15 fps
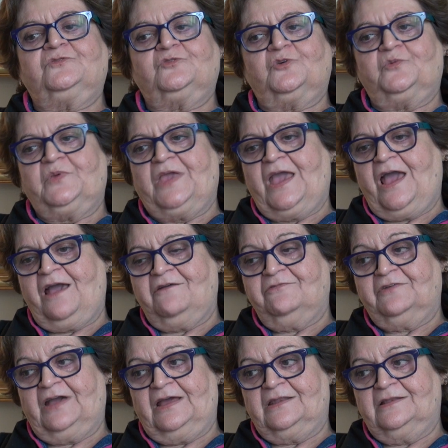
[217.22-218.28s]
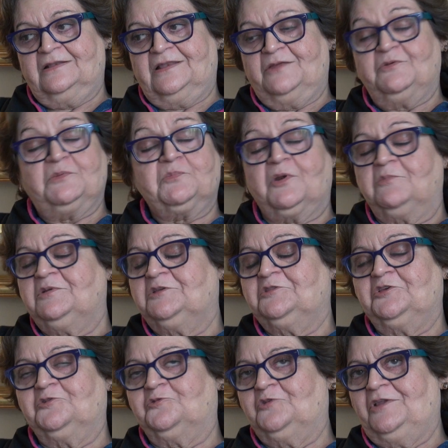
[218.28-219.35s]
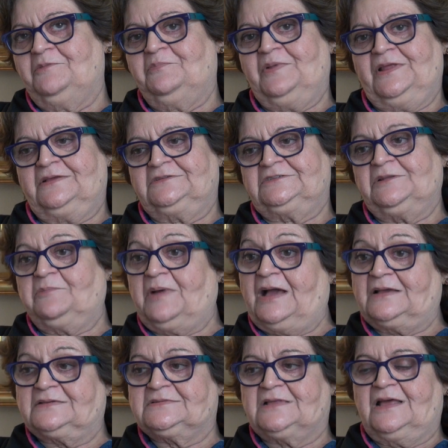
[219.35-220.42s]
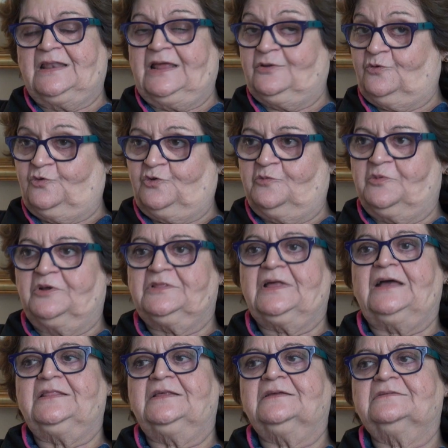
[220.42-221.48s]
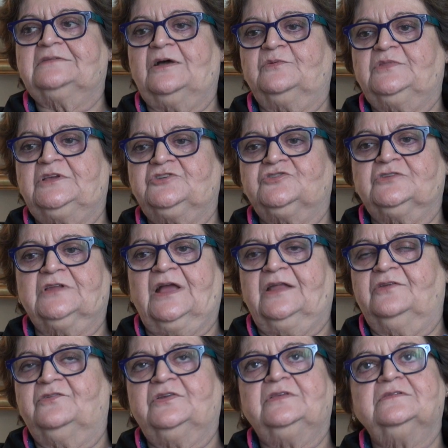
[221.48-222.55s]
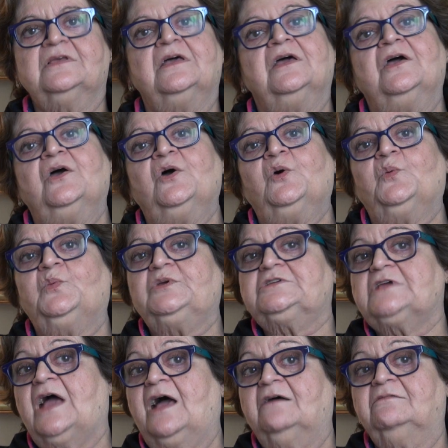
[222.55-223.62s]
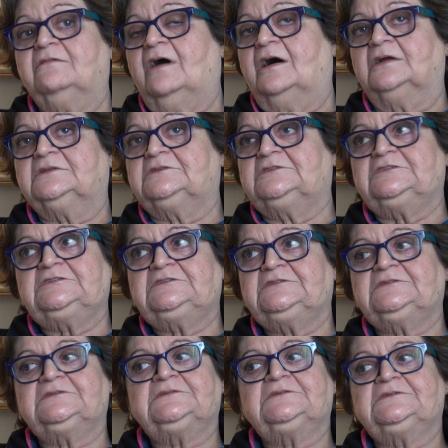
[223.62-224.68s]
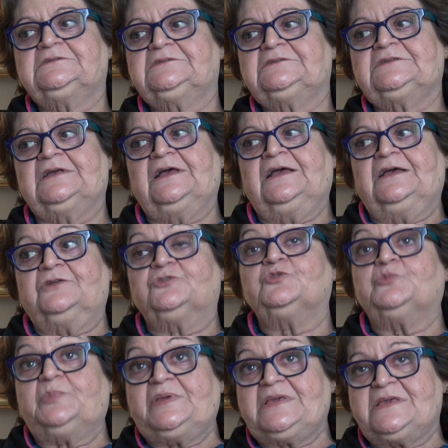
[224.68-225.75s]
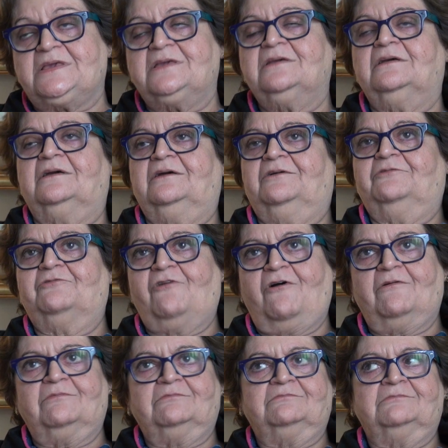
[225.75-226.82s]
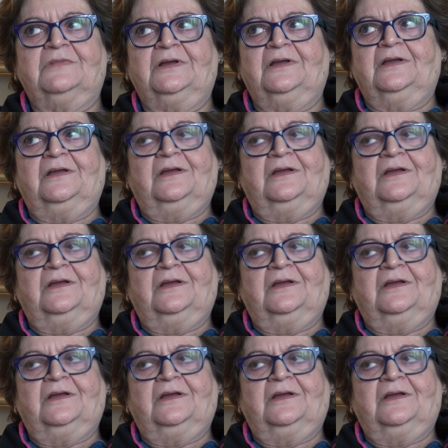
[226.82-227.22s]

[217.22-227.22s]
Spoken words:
So we have currently, we're probably the only place in Pakistan, I don't know about other South Asian countries, which have artists to be from